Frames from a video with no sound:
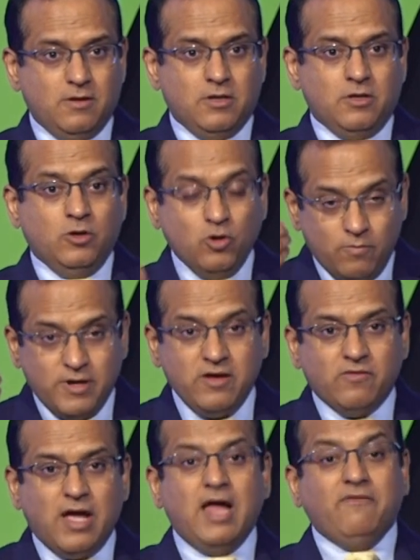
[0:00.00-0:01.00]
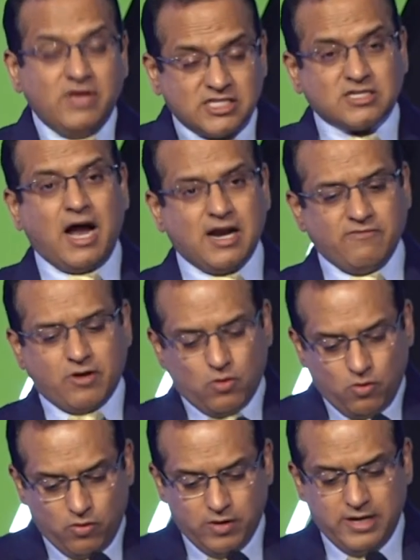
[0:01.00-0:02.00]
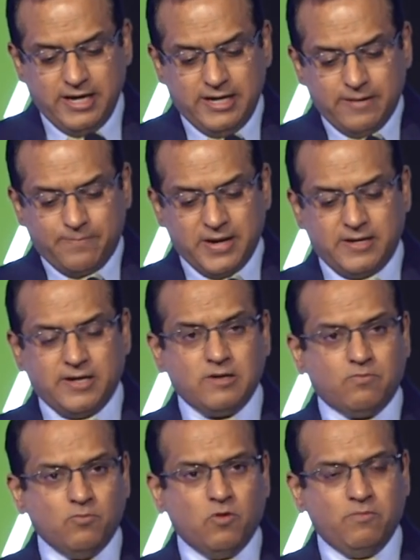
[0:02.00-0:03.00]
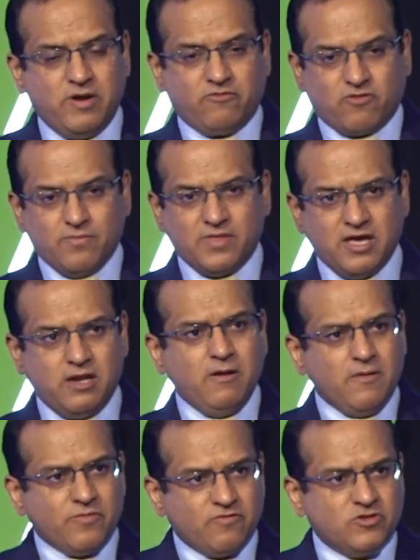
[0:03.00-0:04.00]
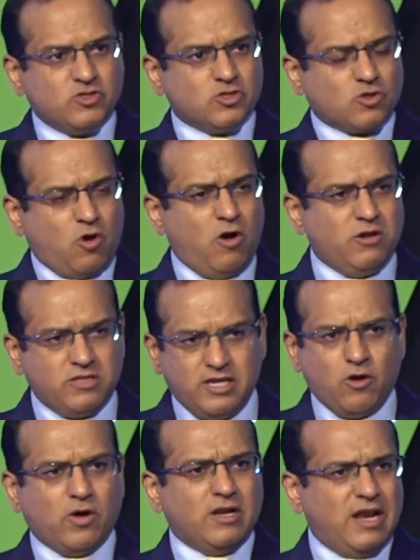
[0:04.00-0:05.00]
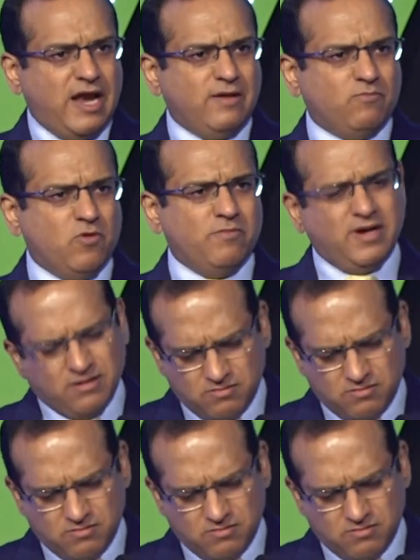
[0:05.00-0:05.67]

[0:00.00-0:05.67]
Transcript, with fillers: Nobody, and we start our own independent movement from there, which is called the non-aligned movement.